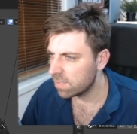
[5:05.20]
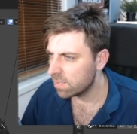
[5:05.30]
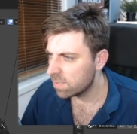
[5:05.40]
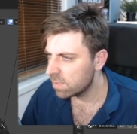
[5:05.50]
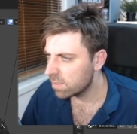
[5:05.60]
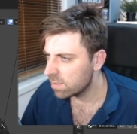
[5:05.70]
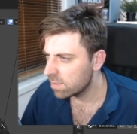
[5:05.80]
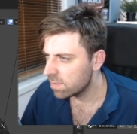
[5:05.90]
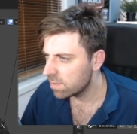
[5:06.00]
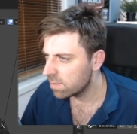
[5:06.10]

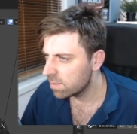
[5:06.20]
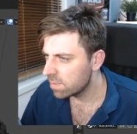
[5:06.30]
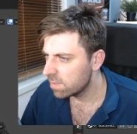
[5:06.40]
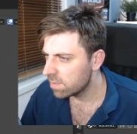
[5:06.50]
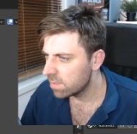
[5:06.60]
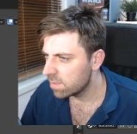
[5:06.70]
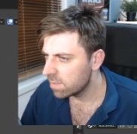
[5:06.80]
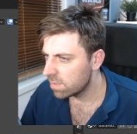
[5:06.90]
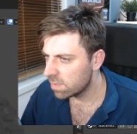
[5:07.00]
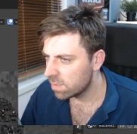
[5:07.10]

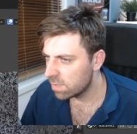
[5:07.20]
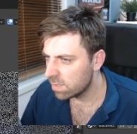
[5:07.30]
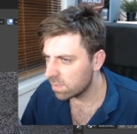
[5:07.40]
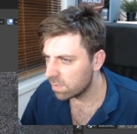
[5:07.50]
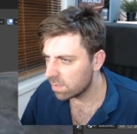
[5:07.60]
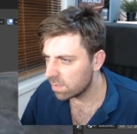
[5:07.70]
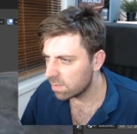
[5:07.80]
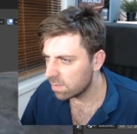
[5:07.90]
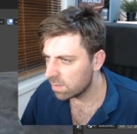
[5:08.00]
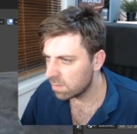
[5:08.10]

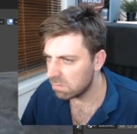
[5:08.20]
(no one is talking)